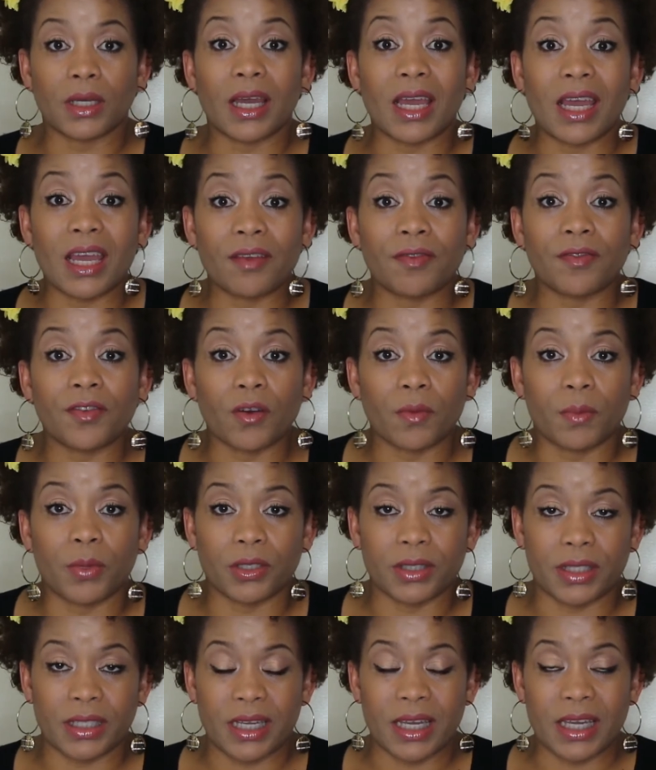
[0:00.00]
If your
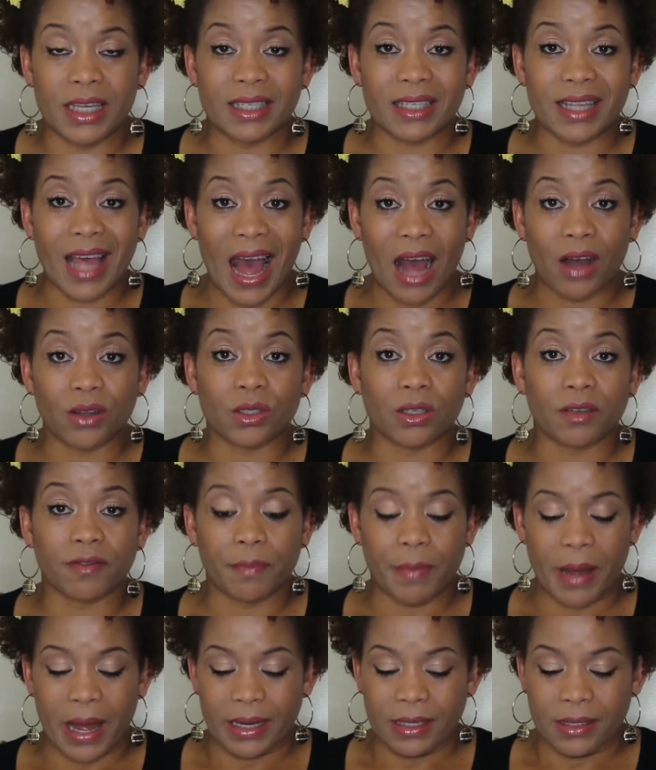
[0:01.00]
body is out
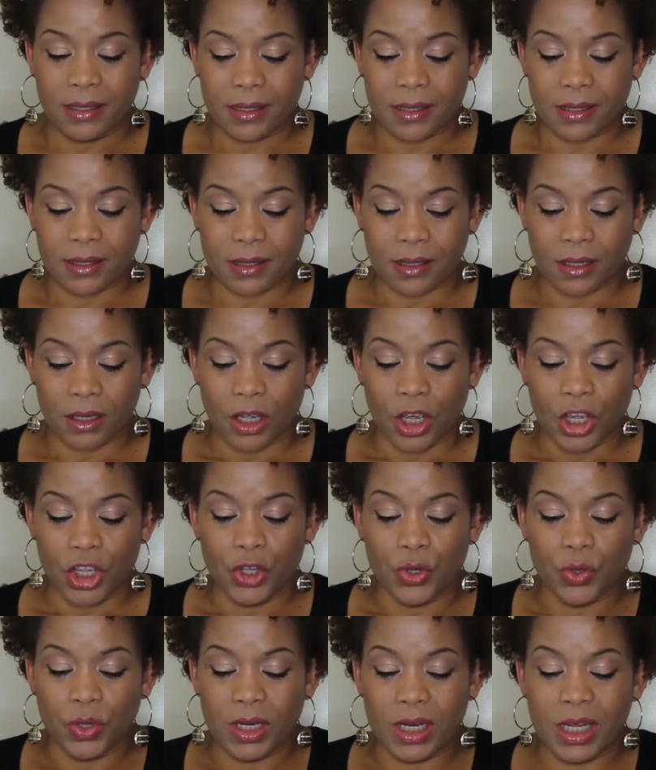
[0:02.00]
of balance,
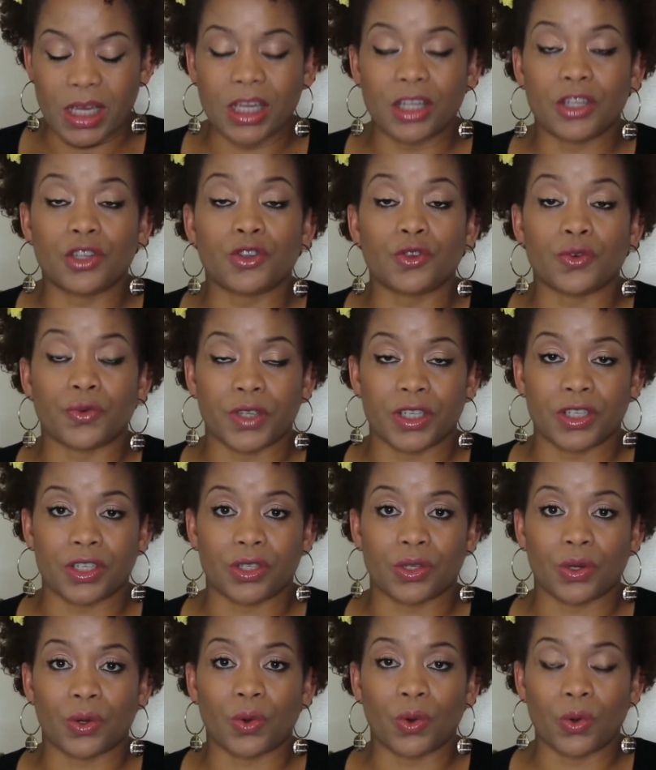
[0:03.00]
you need to
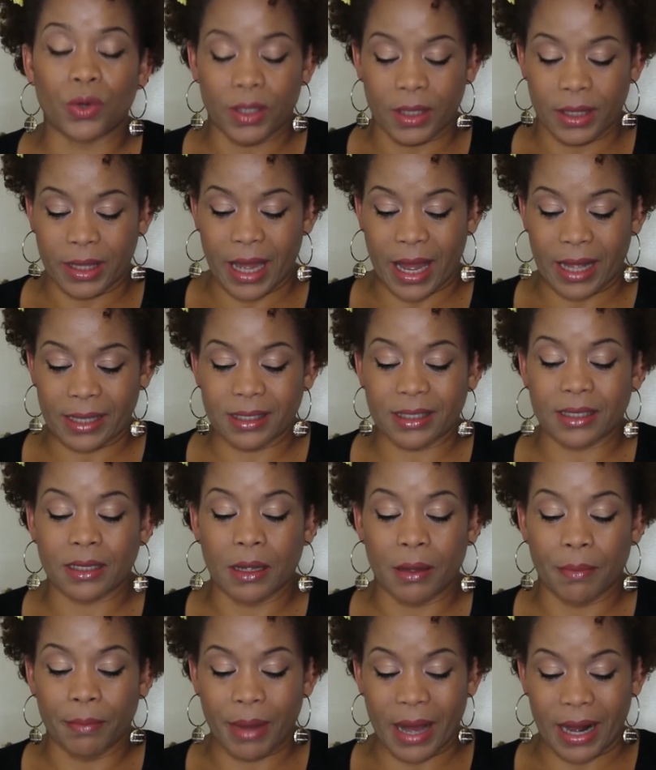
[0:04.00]
restore that
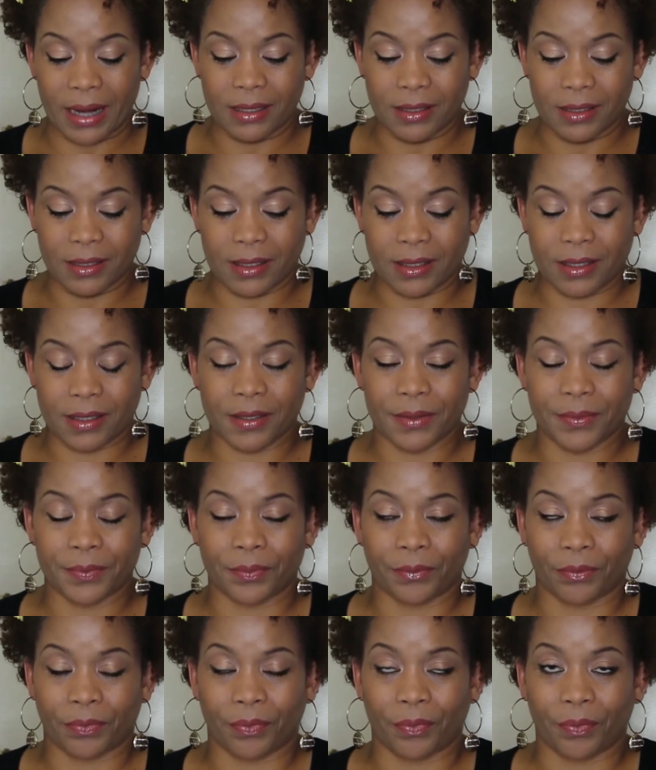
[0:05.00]
balance.
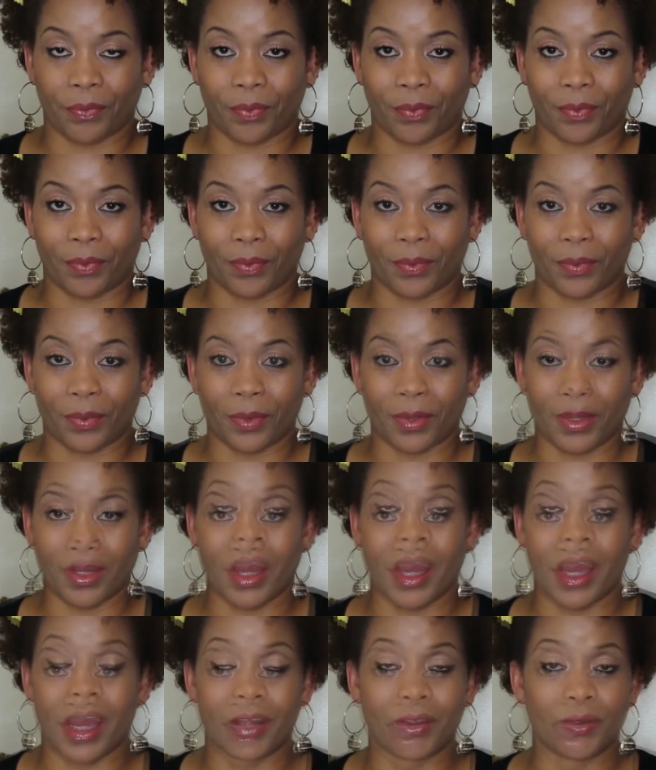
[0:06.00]

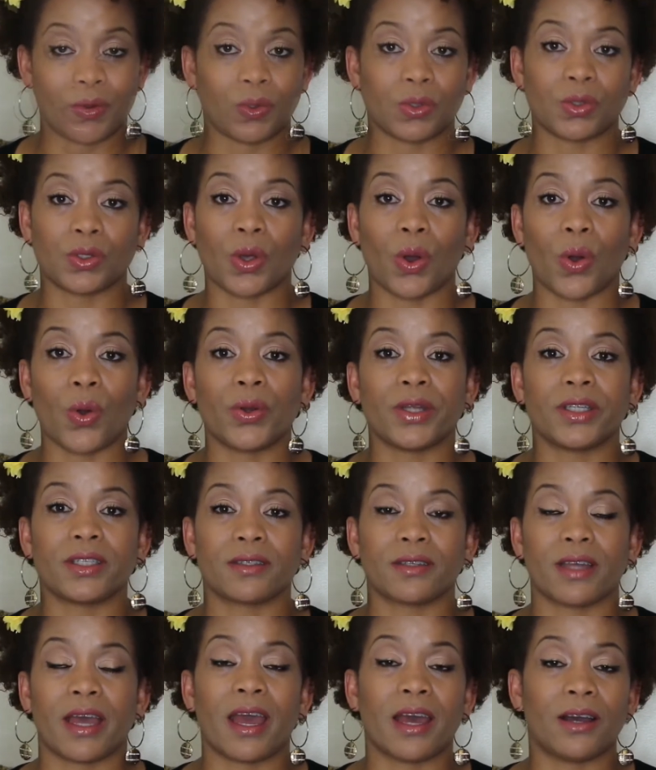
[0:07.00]
And those all
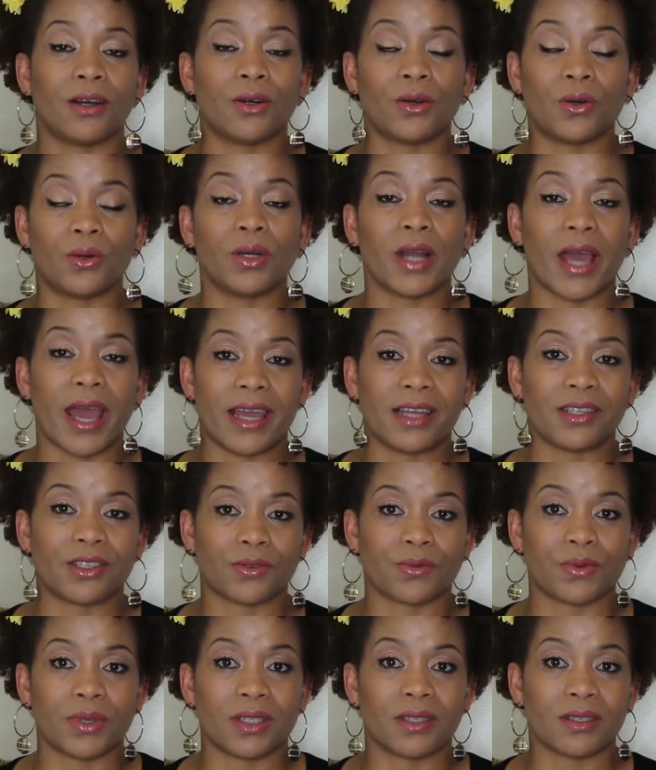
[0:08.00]

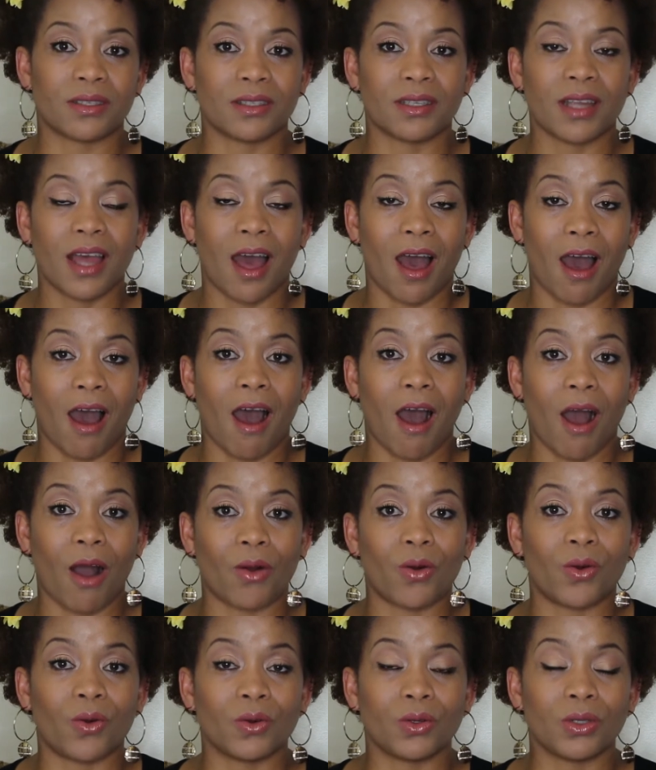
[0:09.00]
8 reasons are
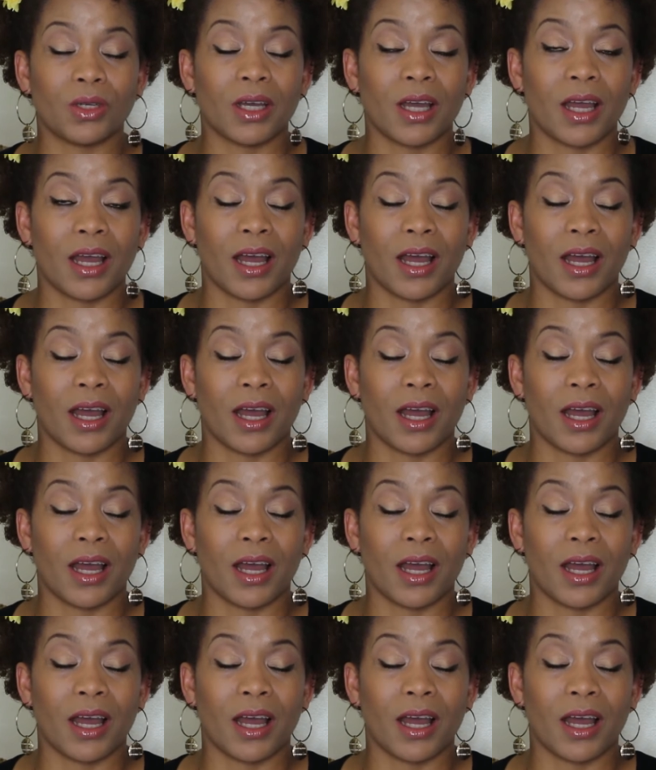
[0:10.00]
all